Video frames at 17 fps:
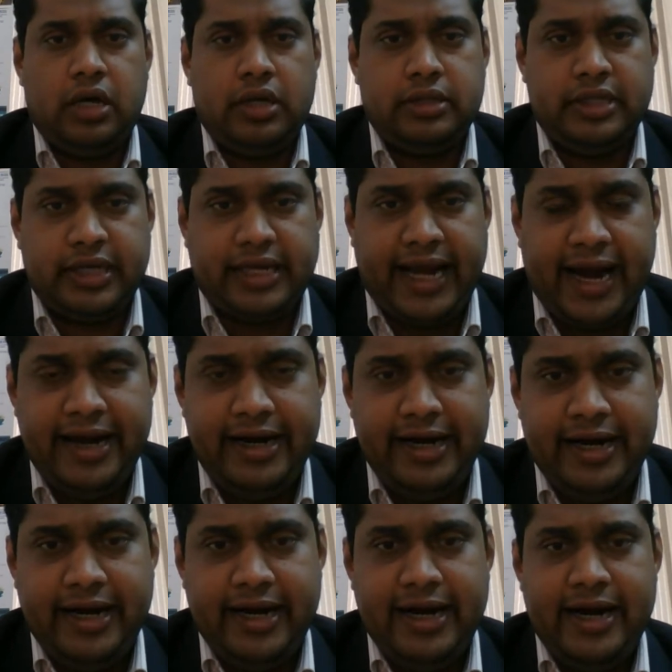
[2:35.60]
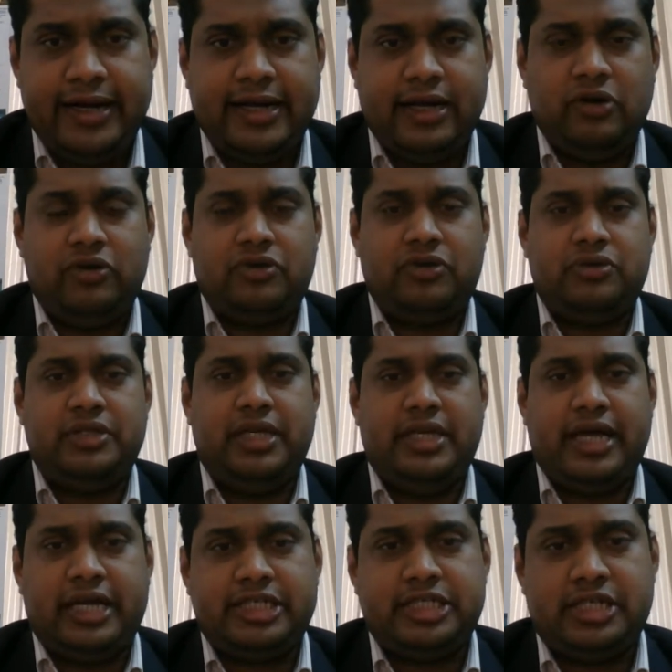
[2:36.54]
the candidate out to the
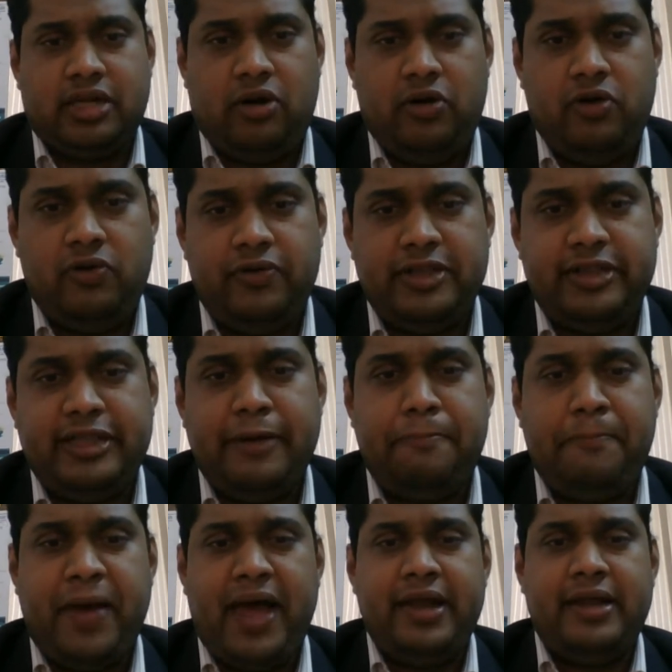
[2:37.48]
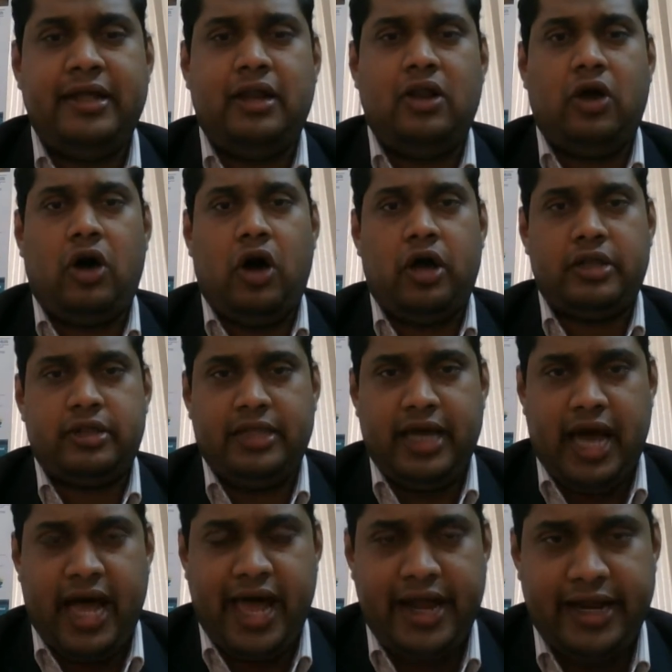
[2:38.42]
next round with the panel or the
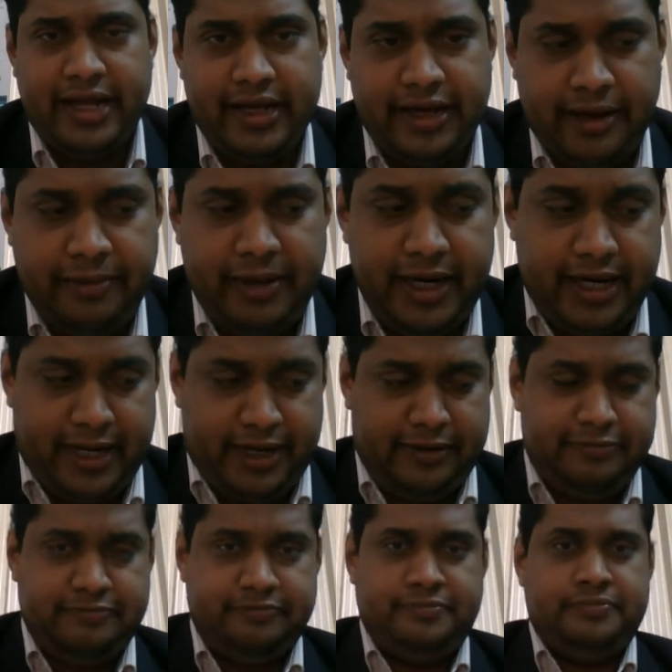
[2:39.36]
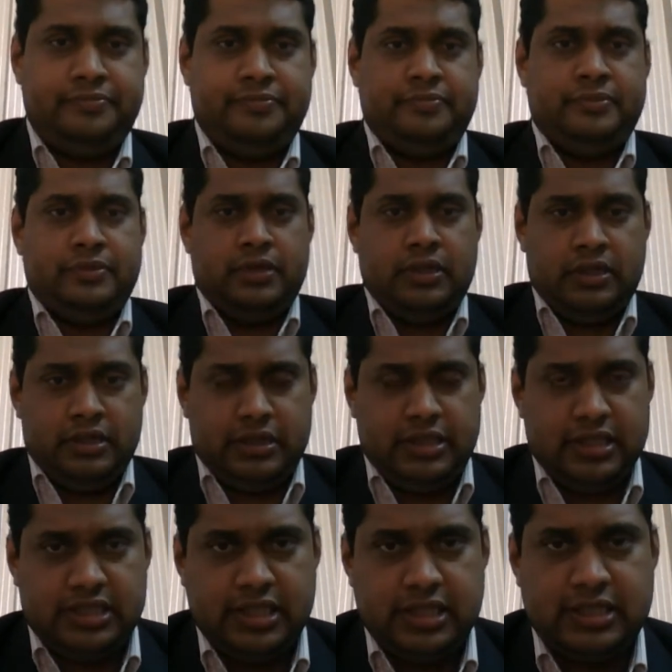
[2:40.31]
hiring committee.
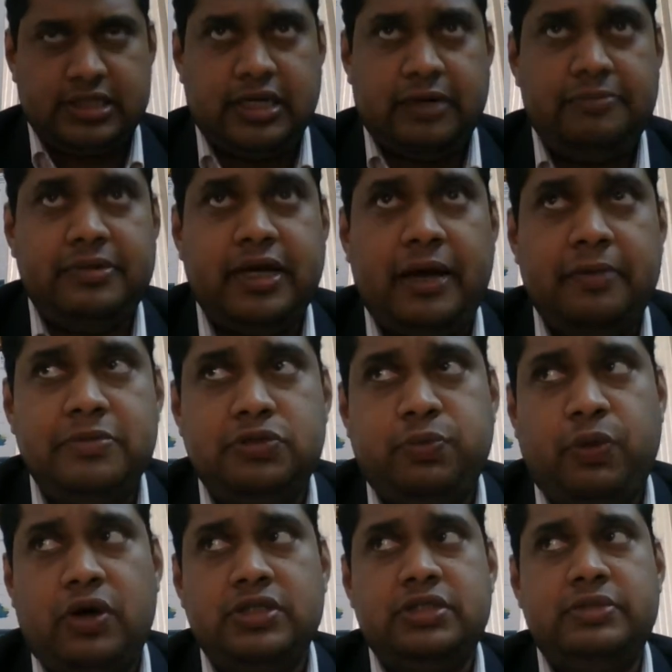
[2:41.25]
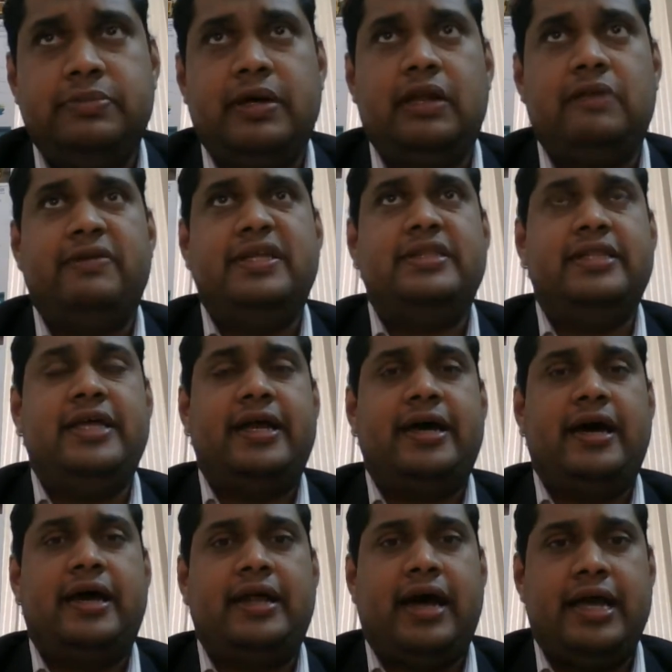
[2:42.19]
This is sometimes possible when there
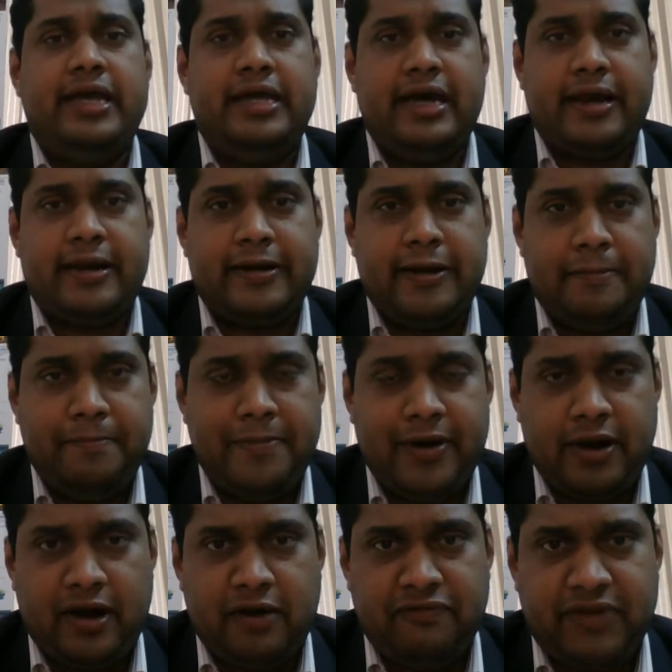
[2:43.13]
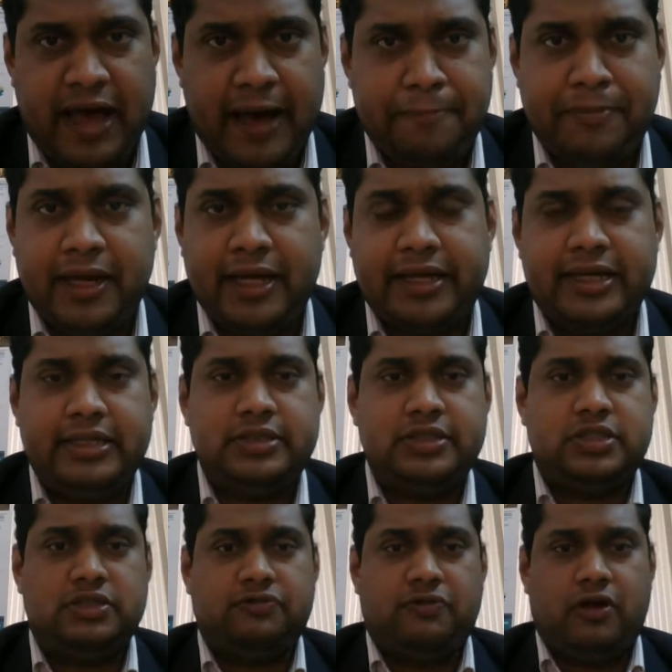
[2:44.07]
are higher number of
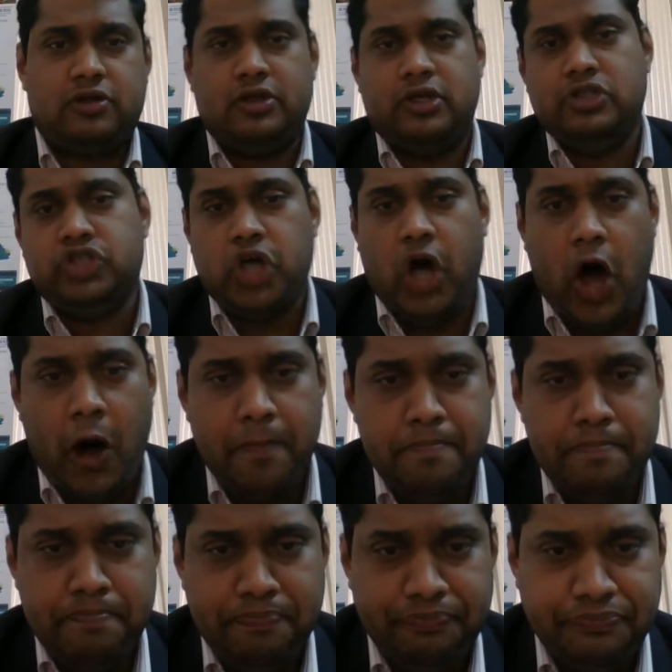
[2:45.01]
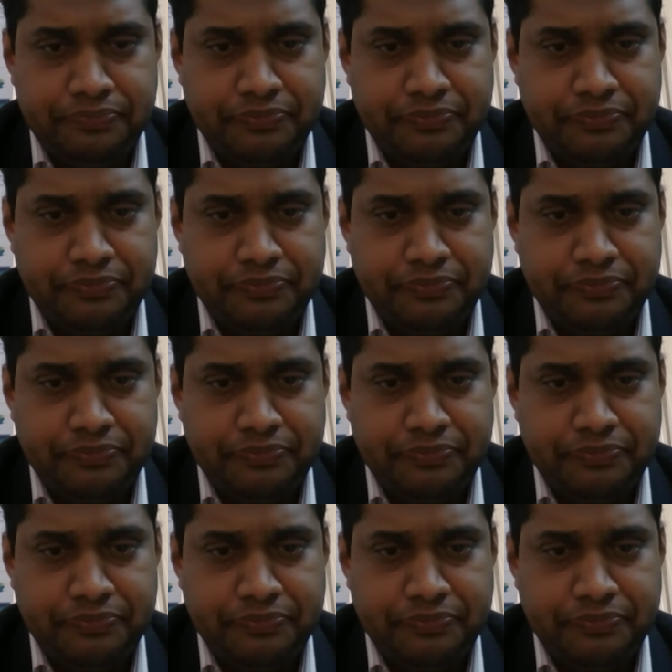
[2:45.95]
applicants for the job,